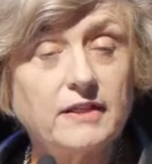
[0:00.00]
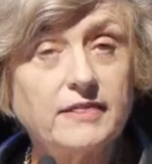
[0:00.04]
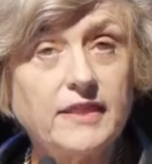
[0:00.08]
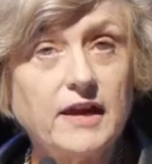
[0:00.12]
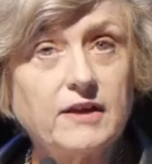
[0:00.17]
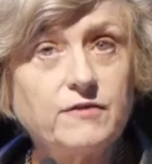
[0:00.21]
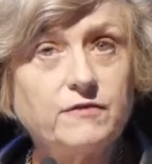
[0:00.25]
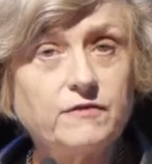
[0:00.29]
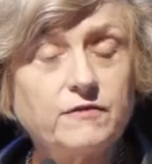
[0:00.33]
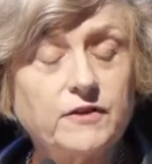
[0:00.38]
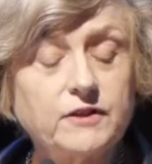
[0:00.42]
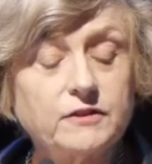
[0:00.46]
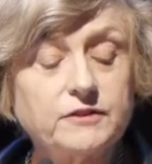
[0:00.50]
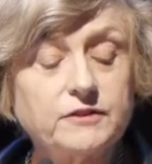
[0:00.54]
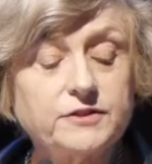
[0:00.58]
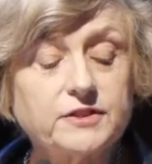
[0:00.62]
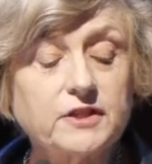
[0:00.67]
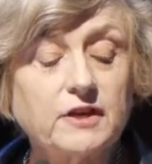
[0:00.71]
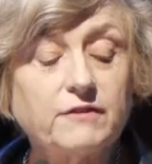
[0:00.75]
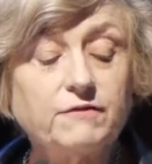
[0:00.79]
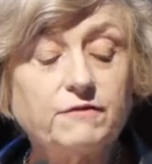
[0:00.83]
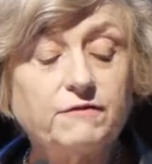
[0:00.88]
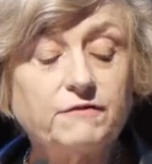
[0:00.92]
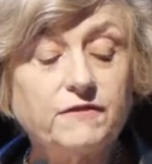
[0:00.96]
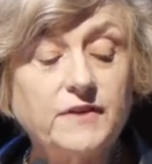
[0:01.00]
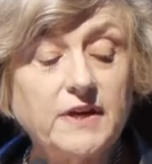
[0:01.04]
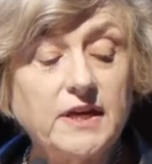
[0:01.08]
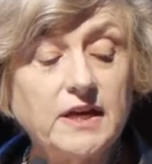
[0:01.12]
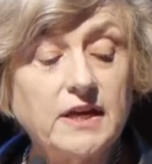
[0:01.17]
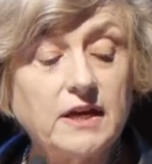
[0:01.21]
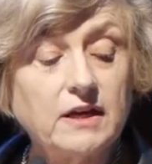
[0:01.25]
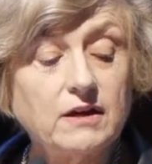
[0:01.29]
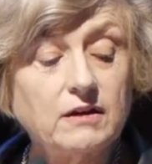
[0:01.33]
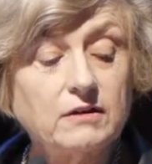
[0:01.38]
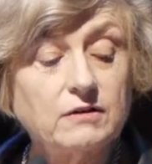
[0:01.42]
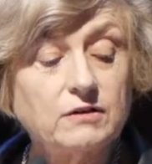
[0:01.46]
they felt a
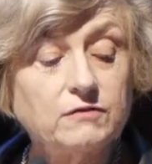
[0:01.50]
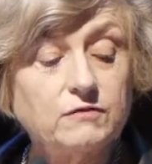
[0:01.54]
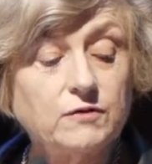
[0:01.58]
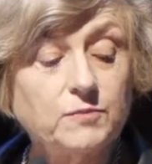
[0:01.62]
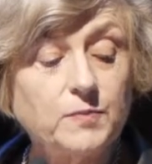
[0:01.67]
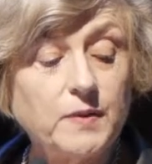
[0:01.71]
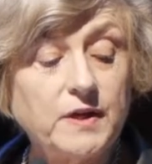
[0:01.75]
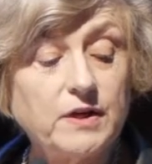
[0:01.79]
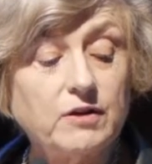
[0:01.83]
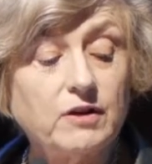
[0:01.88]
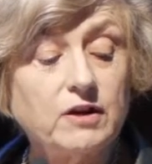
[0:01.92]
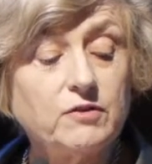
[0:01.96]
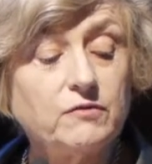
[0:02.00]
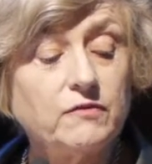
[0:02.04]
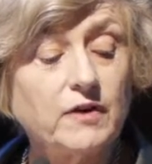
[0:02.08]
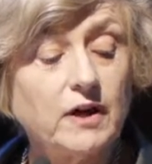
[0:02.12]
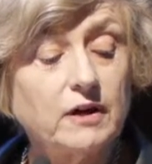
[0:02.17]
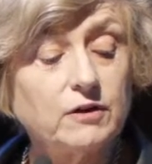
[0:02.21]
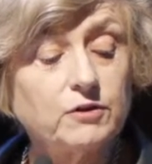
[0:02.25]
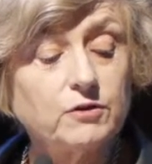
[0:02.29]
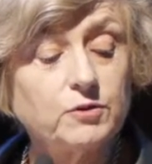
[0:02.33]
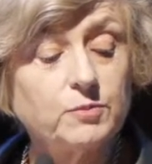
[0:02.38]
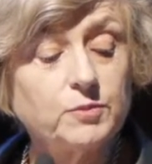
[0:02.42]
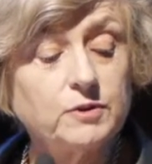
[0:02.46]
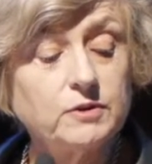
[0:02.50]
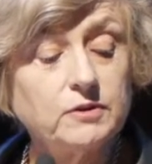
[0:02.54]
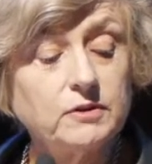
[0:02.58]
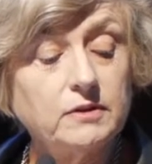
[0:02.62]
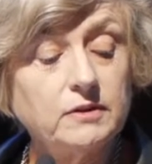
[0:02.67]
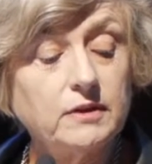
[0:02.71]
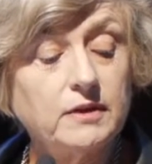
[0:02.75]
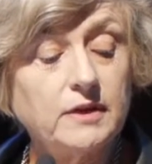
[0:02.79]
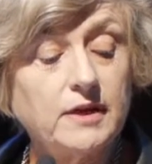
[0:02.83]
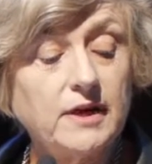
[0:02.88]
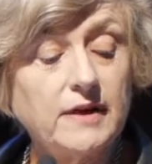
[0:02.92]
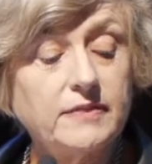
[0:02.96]
fear of appearing
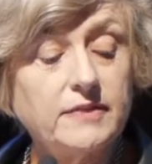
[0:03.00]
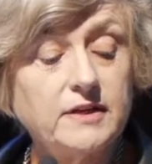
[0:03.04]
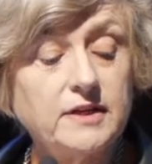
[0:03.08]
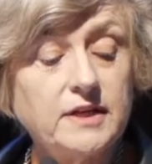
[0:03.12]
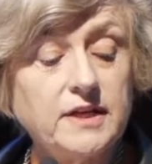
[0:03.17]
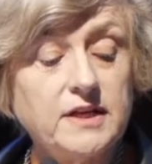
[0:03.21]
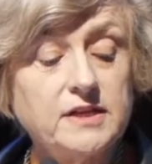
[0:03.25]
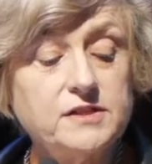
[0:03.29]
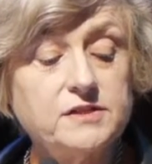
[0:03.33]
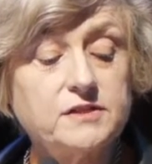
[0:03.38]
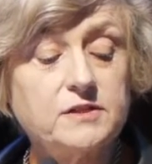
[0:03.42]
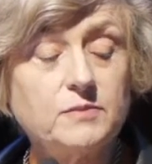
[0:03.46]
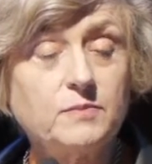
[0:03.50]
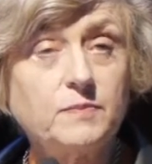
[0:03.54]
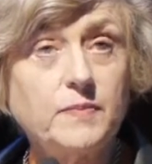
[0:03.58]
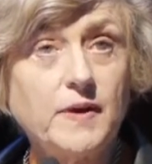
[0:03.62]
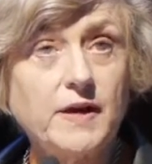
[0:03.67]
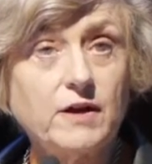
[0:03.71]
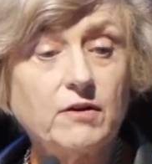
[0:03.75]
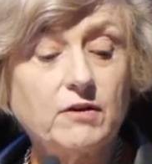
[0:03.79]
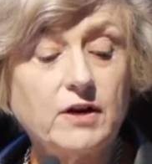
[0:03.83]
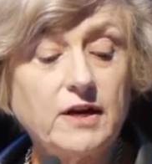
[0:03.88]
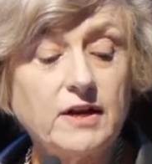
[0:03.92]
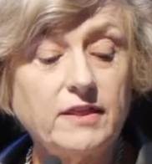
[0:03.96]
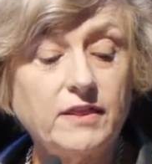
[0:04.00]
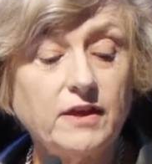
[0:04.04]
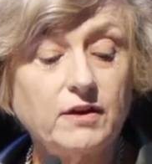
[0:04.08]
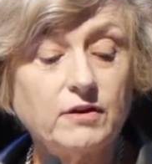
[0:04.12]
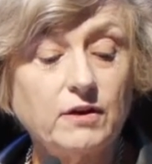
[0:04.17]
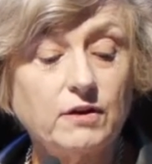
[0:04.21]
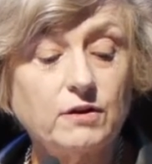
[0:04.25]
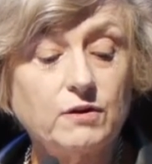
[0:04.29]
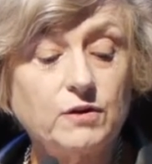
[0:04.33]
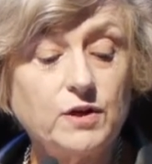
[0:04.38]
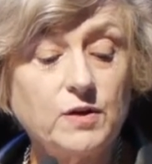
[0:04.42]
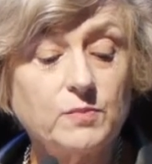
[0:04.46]
vulnerable and the need to bury
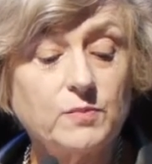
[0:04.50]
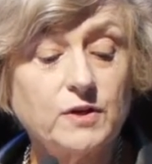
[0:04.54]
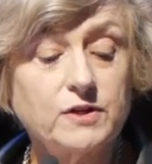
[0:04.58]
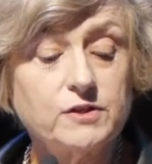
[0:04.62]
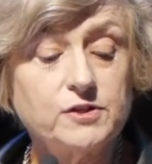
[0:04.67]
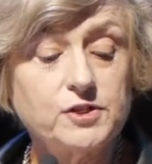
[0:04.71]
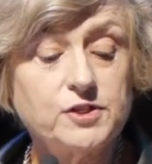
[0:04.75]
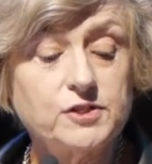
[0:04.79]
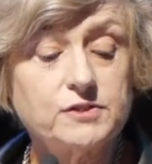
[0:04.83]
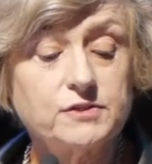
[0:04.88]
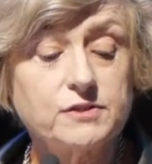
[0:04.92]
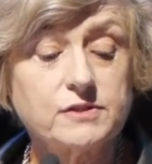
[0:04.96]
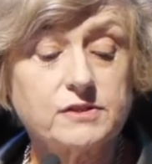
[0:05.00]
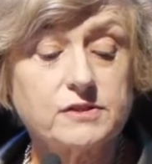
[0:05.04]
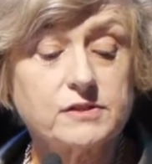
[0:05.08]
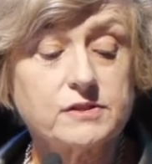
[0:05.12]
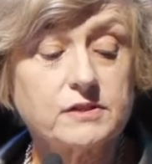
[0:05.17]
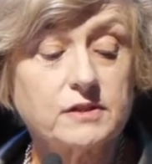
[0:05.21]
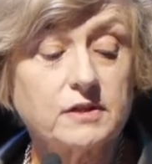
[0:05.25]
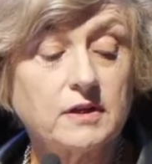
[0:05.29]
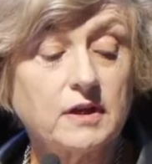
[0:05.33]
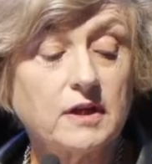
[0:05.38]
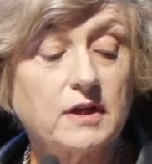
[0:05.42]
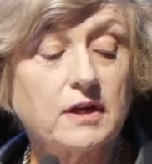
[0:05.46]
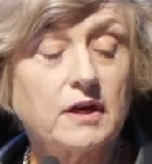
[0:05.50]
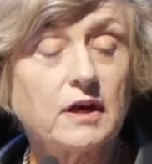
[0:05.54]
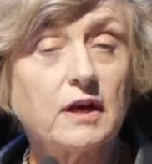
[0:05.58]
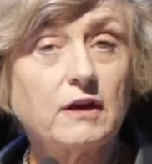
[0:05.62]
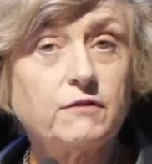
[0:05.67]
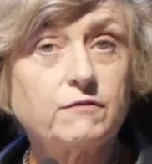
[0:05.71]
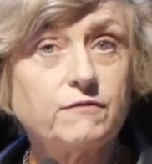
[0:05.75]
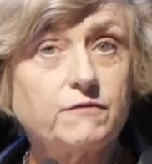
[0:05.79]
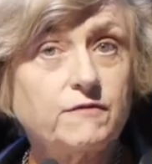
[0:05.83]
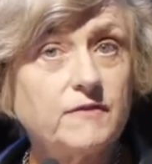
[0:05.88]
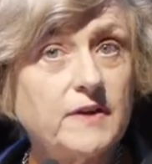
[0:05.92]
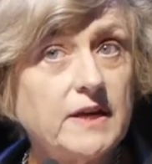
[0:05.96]
their own emotions,
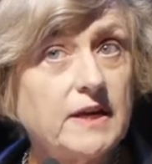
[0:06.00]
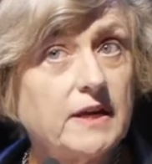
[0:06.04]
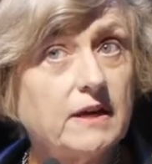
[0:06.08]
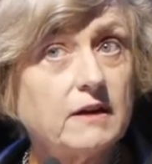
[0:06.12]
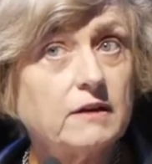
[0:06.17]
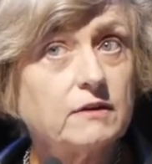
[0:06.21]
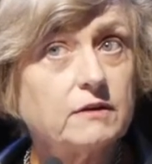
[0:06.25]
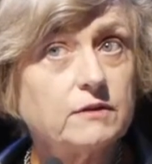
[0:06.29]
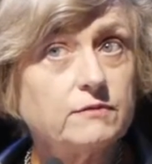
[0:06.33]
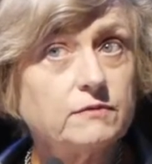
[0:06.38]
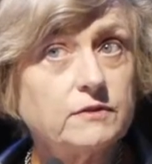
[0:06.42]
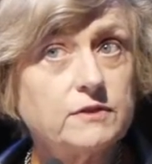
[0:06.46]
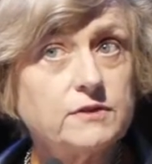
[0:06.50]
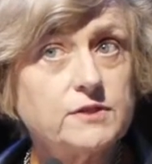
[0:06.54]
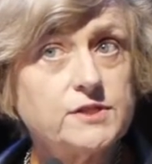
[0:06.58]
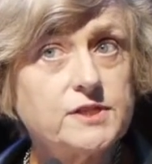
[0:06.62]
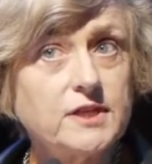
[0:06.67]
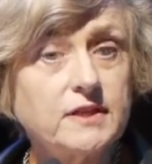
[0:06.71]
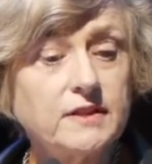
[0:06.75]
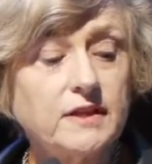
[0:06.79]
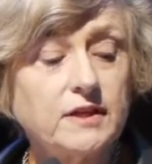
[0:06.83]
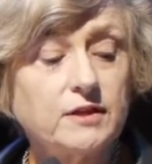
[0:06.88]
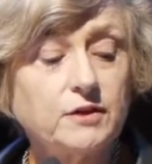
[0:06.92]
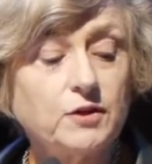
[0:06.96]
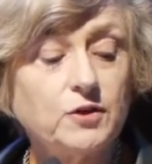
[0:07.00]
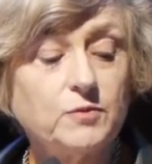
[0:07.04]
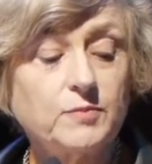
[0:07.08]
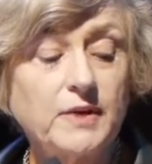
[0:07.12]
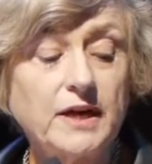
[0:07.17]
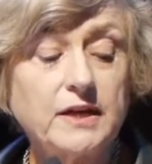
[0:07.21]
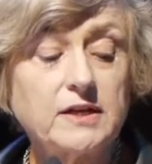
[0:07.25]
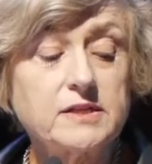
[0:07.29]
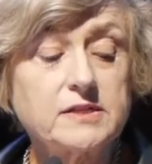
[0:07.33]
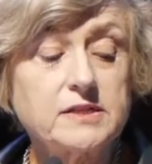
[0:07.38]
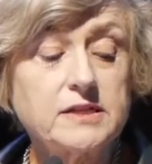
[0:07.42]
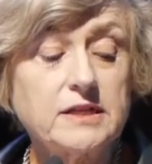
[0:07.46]
a fear of losing their
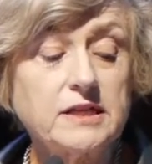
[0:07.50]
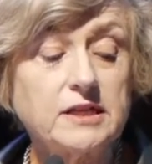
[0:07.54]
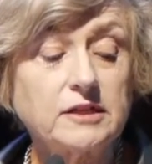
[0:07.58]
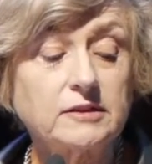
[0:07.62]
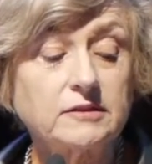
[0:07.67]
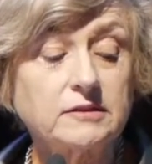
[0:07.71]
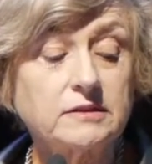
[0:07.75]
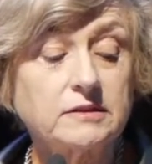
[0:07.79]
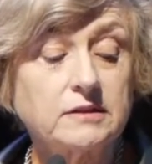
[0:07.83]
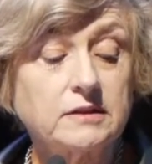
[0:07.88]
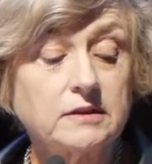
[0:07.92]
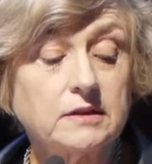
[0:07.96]
humanity.